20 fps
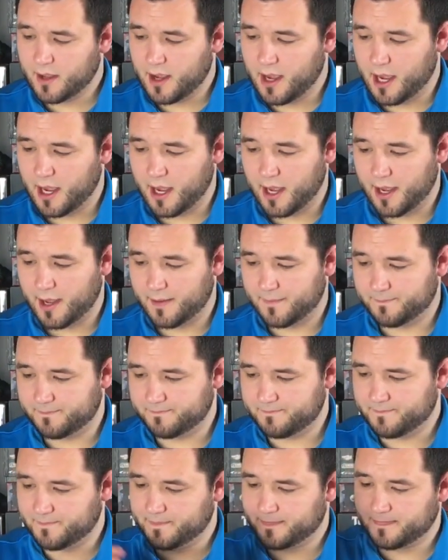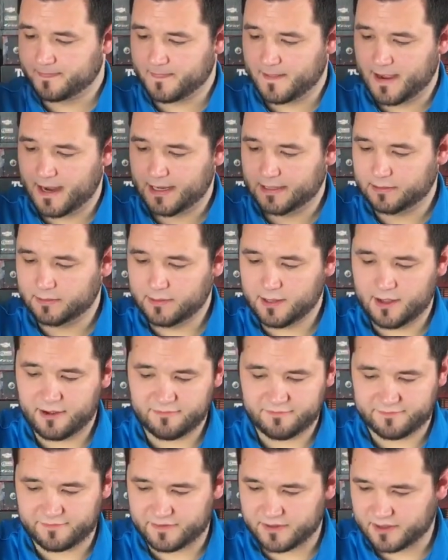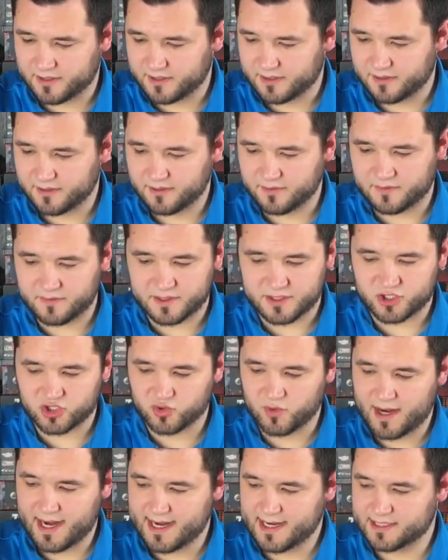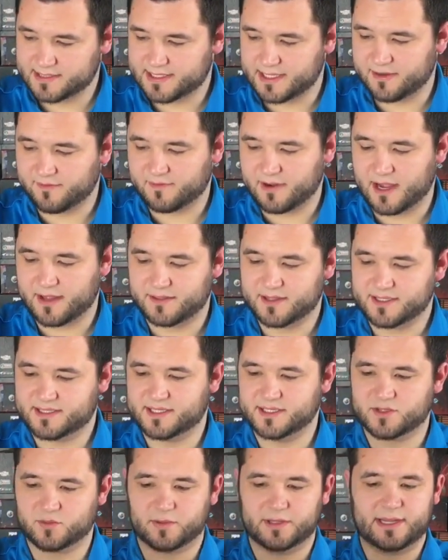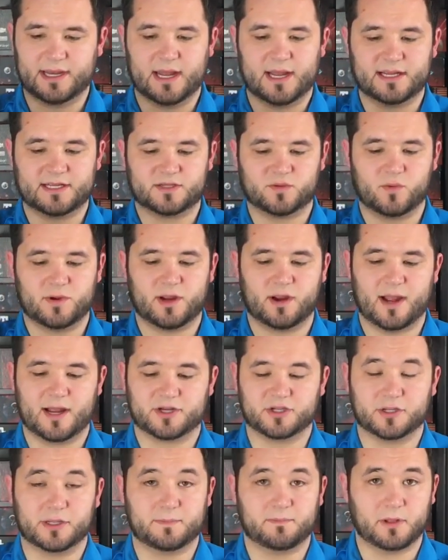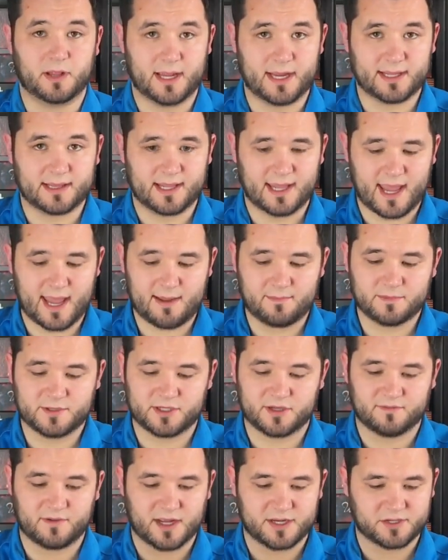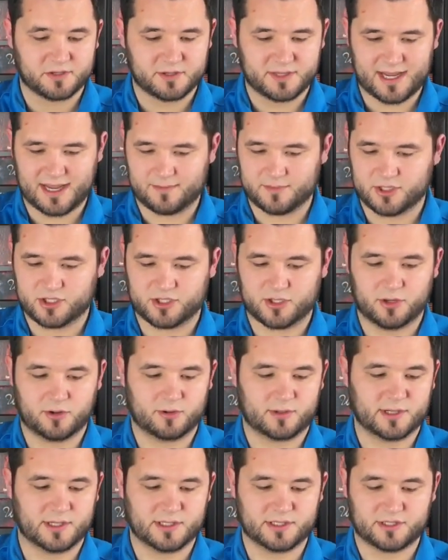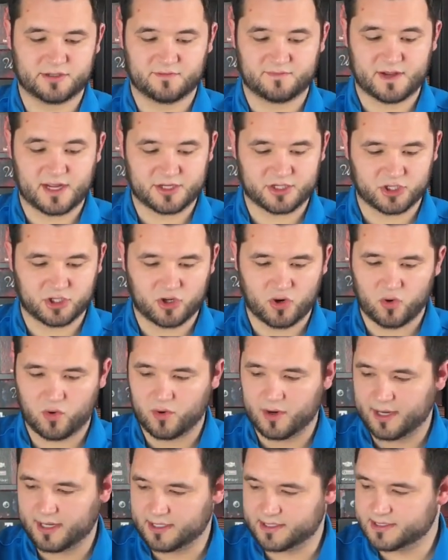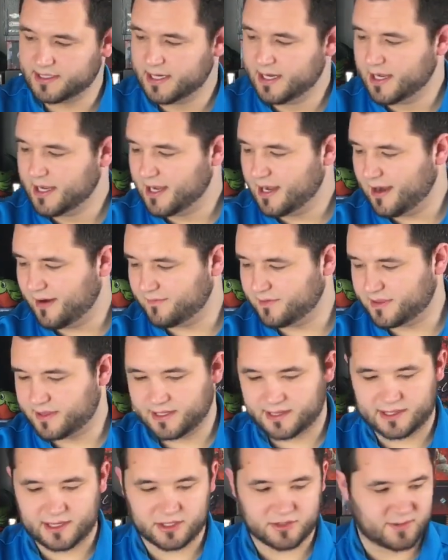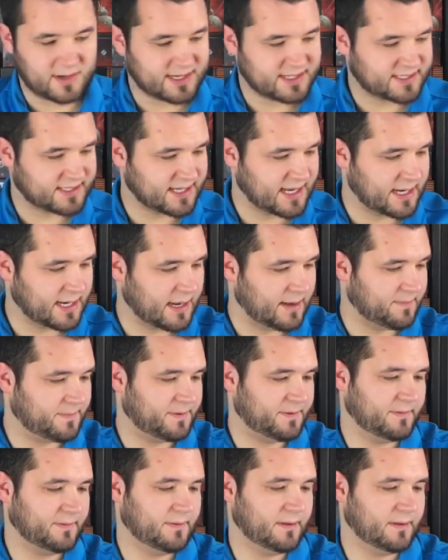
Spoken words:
I love the trays that you've got. This is really nice when you're actually playing the game. So you've got your damage tokens, you've got your coins, everything there already set up.